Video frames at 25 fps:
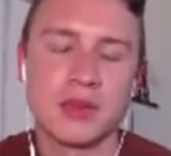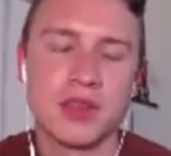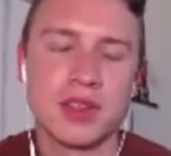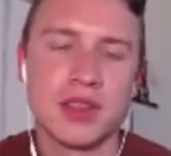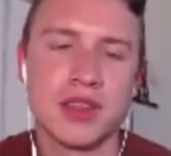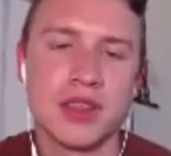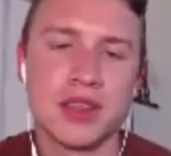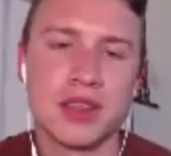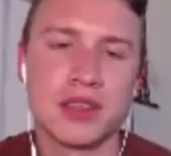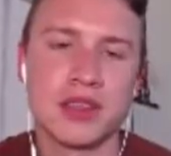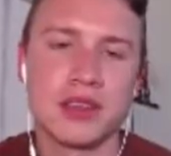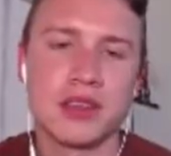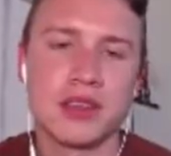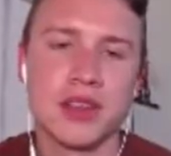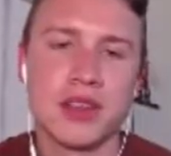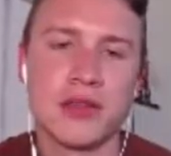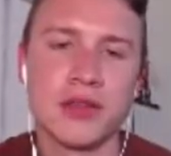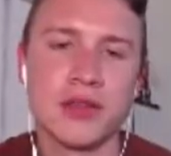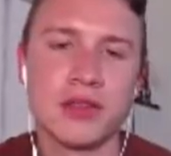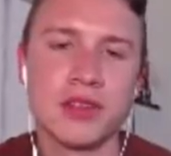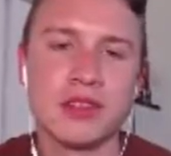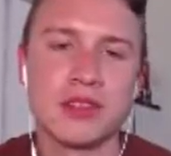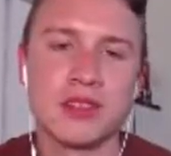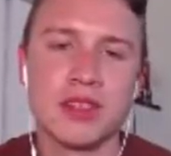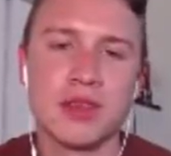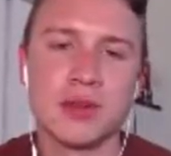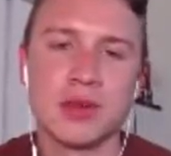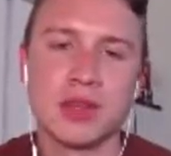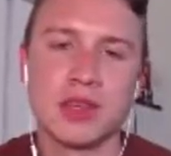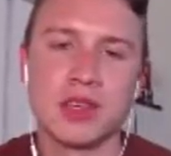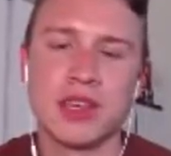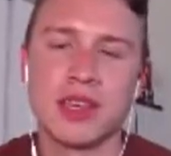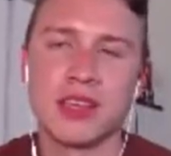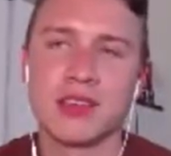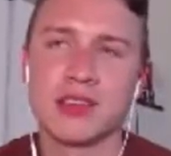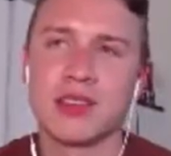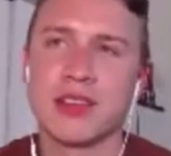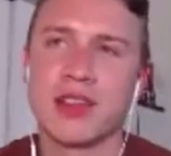And it definitely seems like
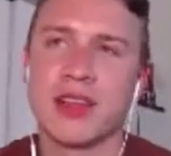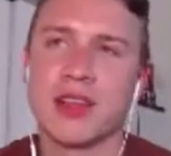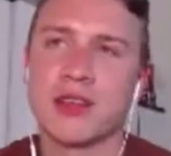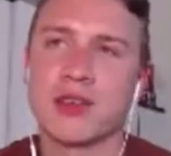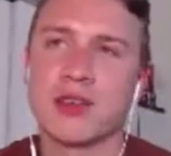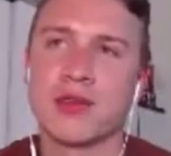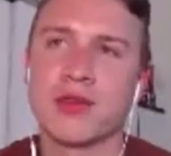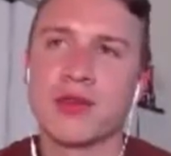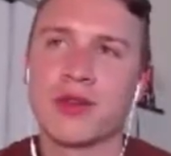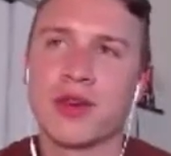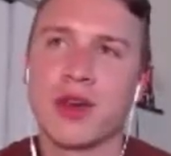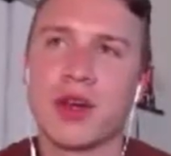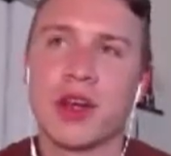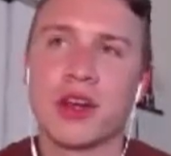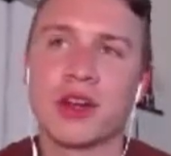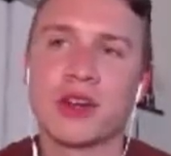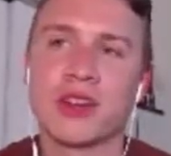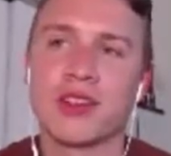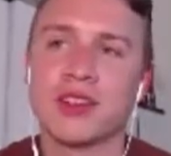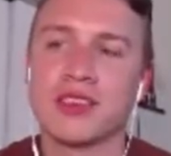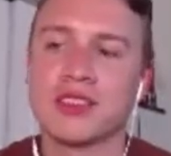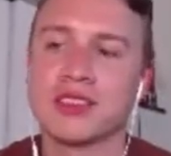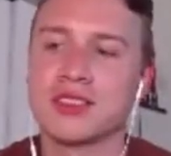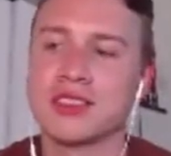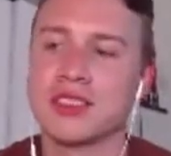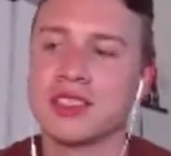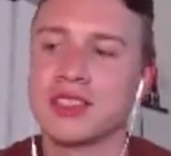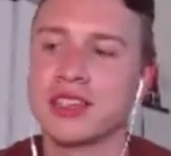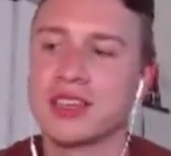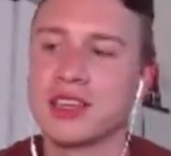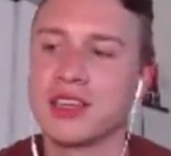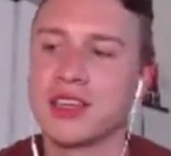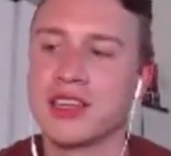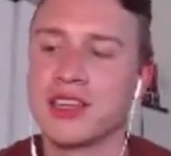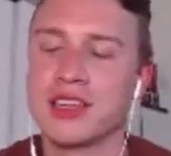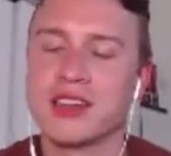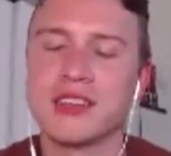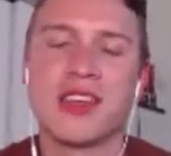he has a lot of artistic
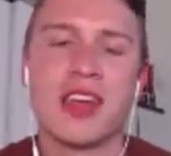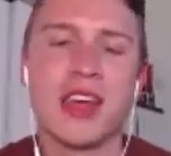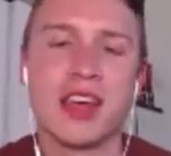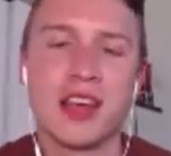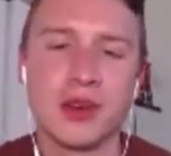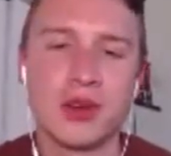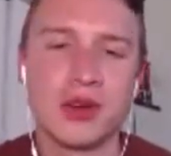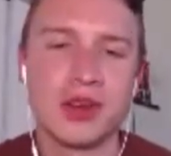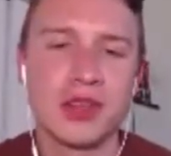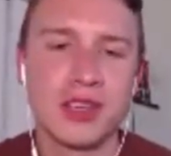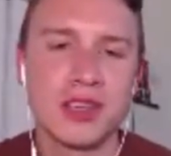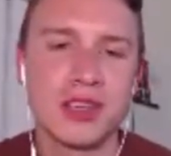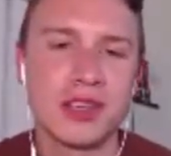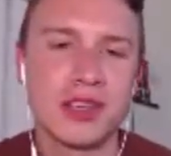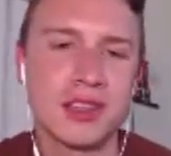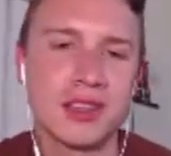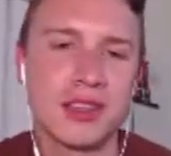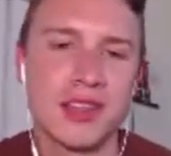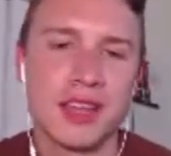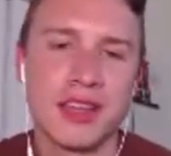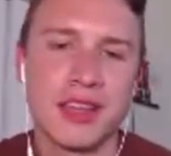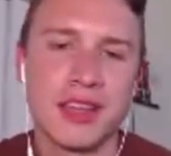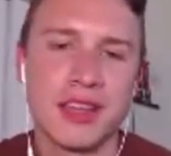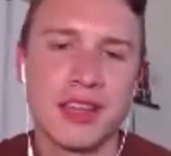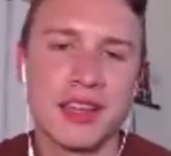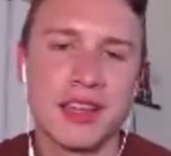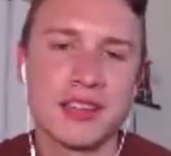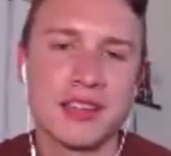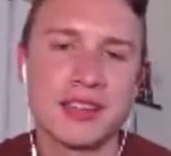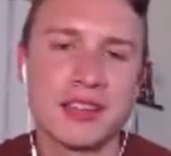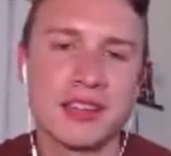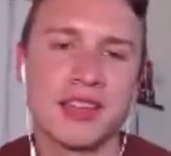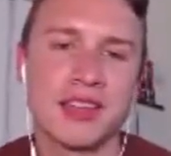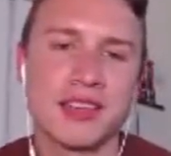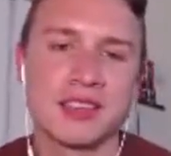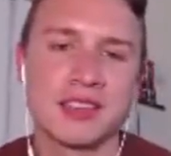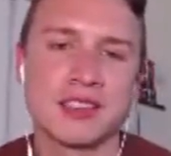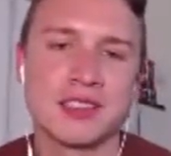integrity, that he's
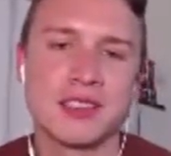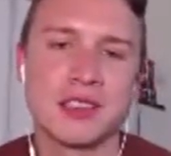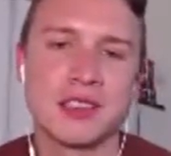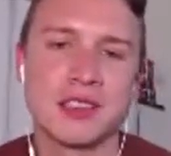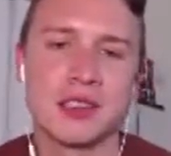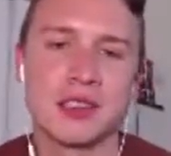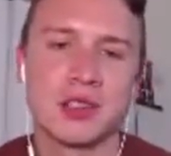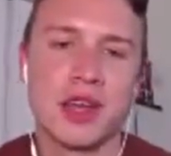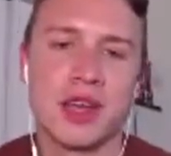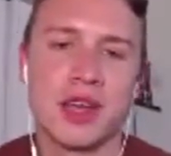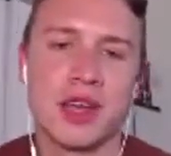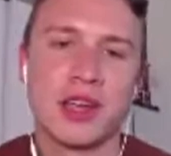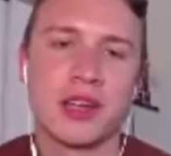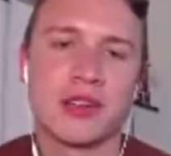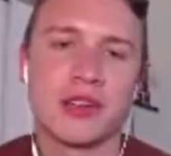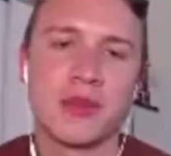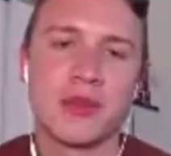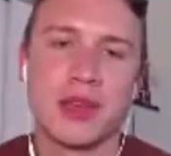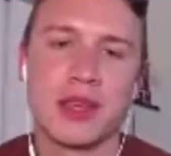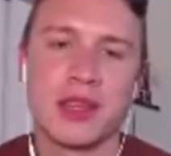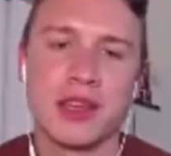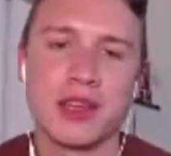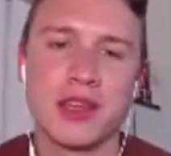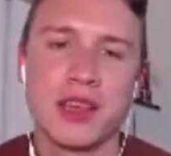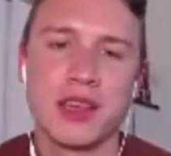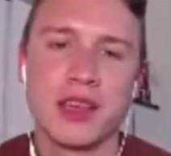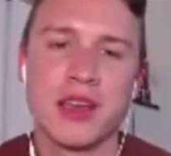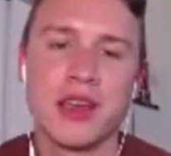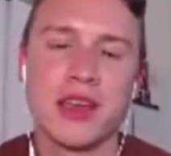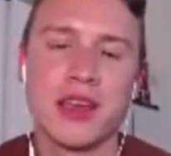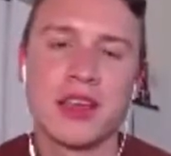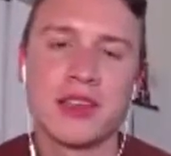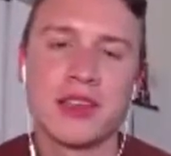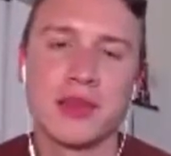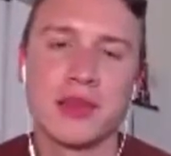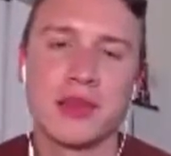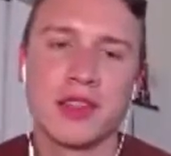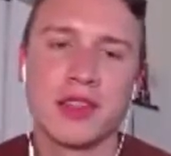not necessarily trying to make
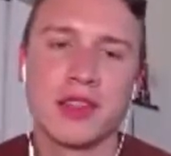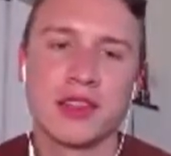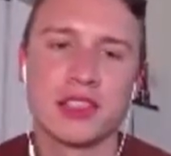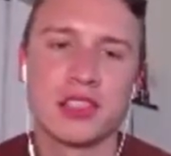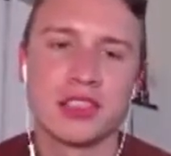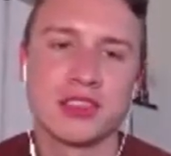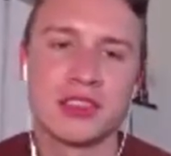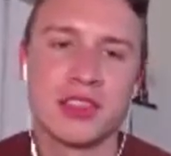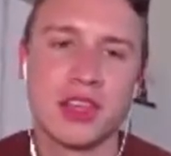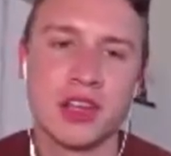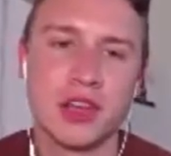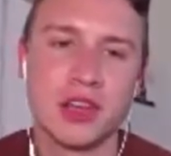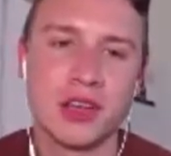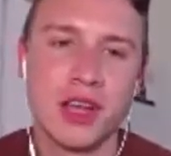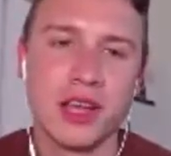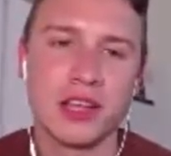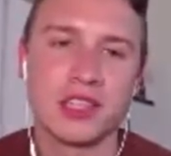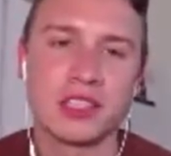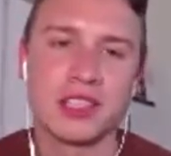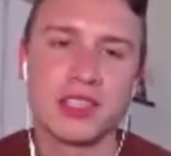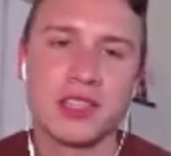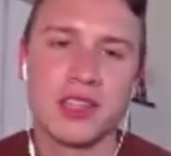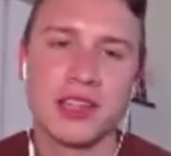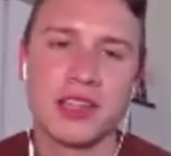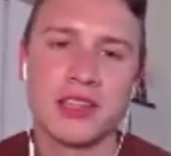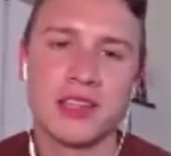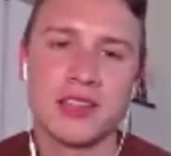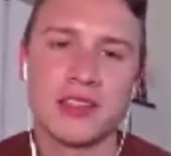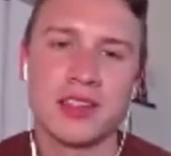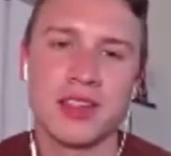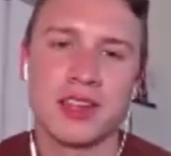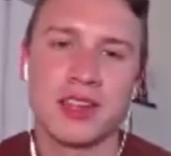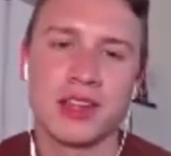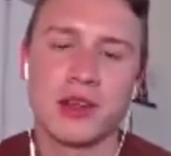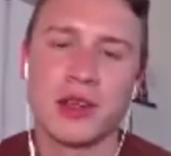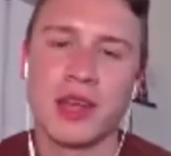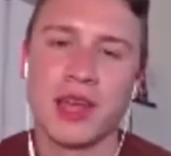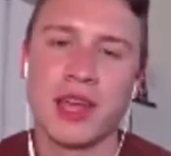something that's just ear catching, that
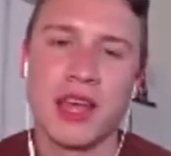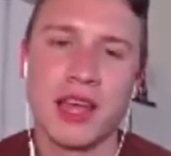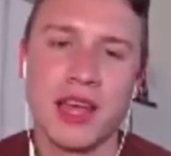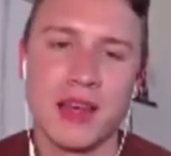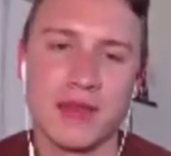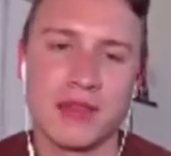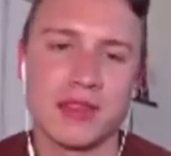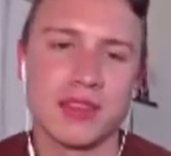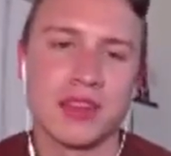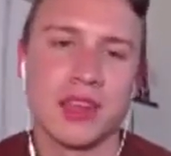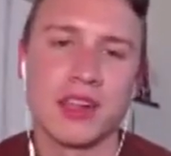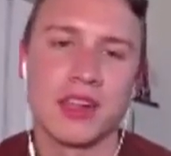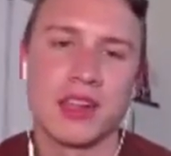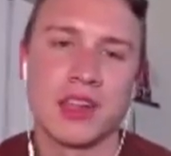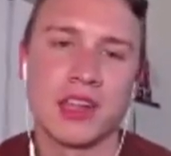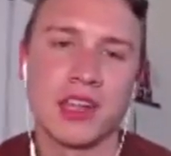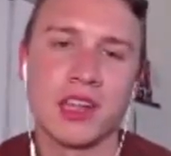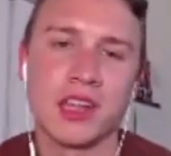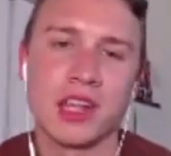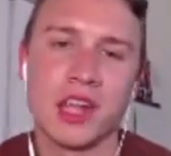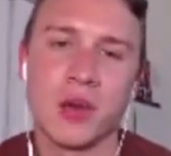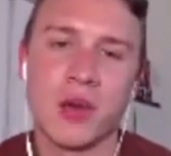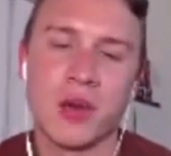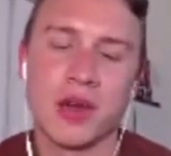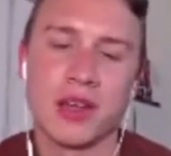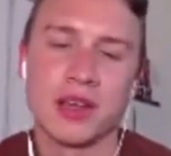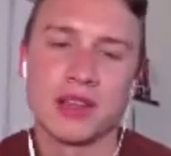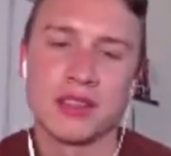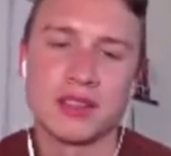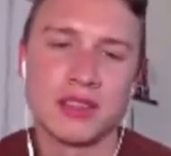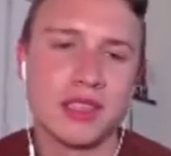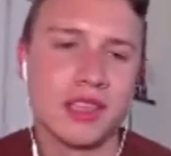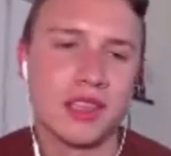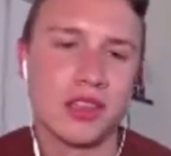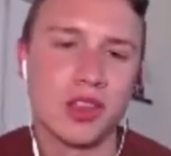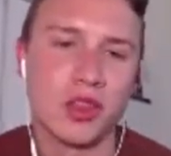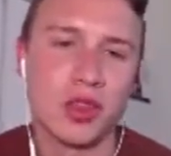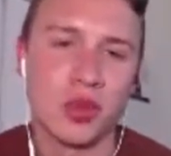he's like, okay, I have this idea and I want to
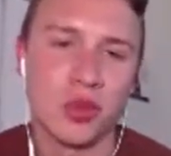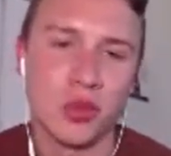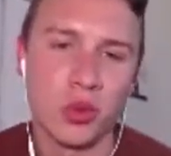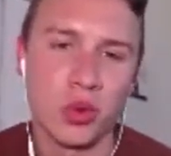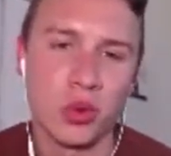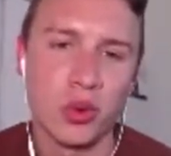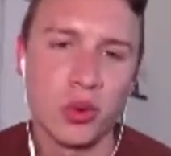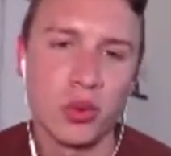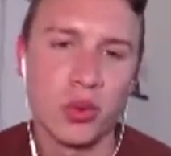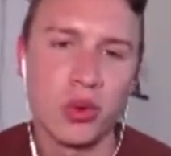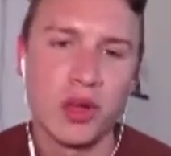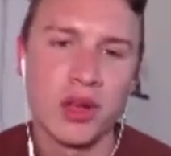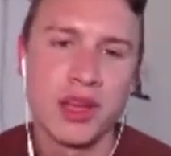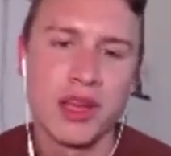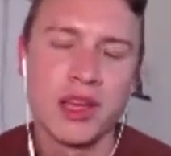see it through.